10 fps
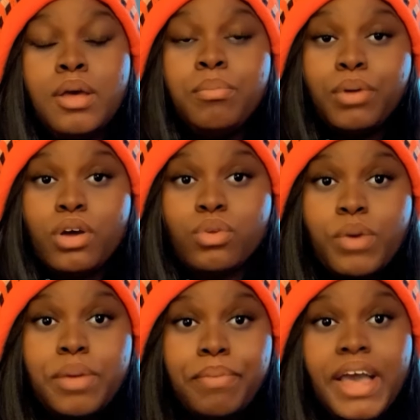But on the
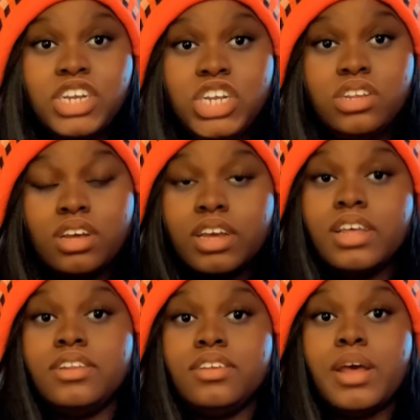way back, she's gonna get
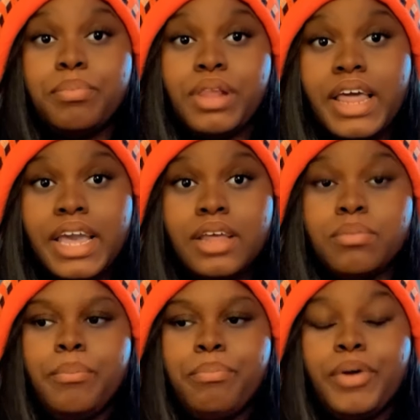into that
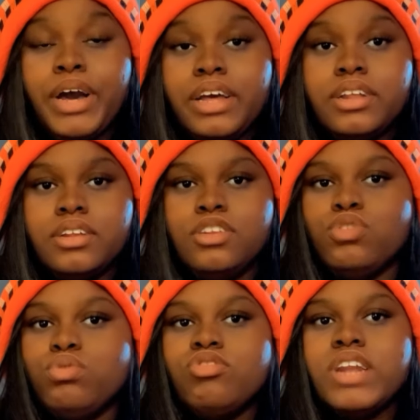plane. But
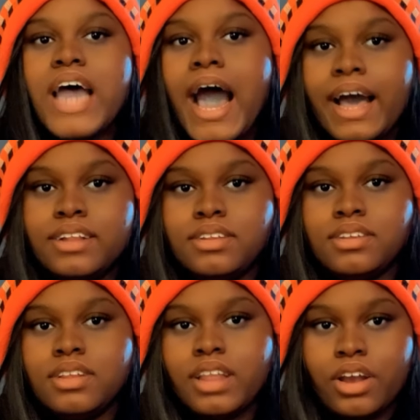do not
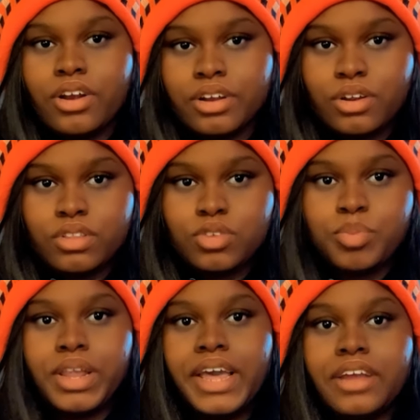let her get on this
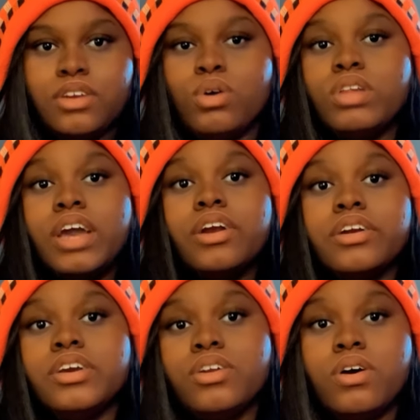plane. Don't let her
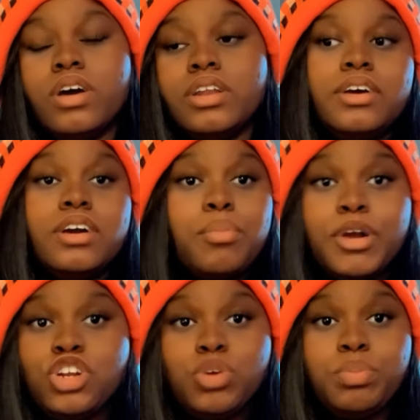get on a
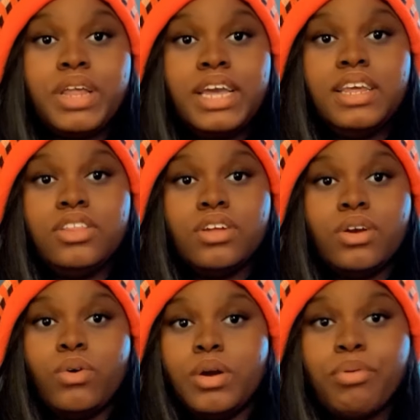commercial plane either,
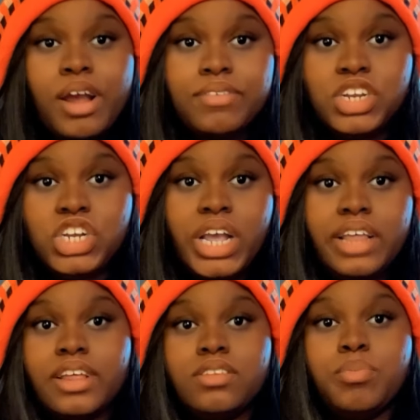or a private
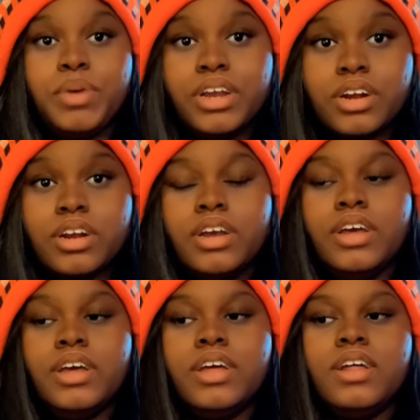jet that's bigger.
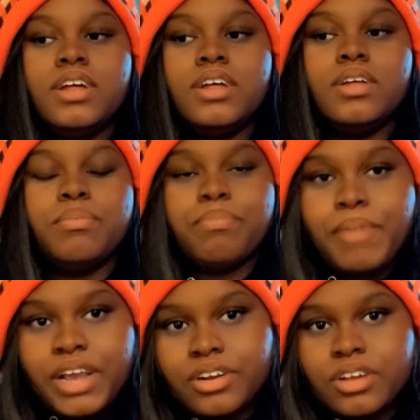
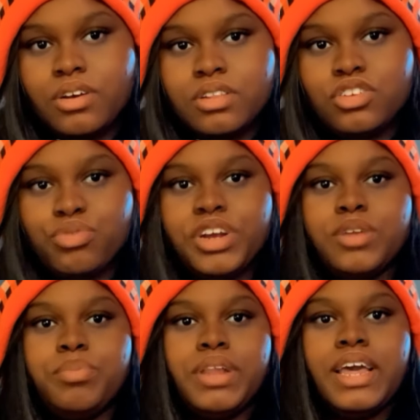make her get on this
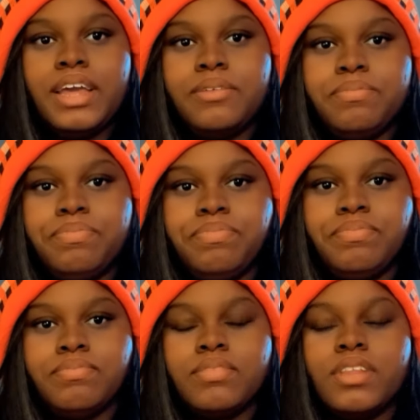rigged plane.
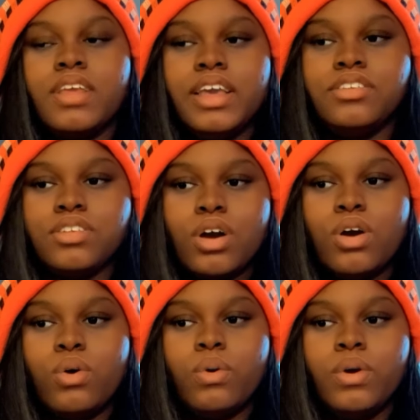And
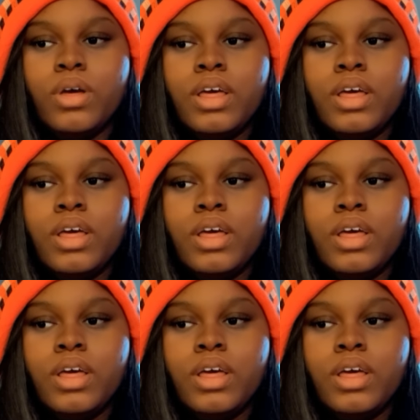so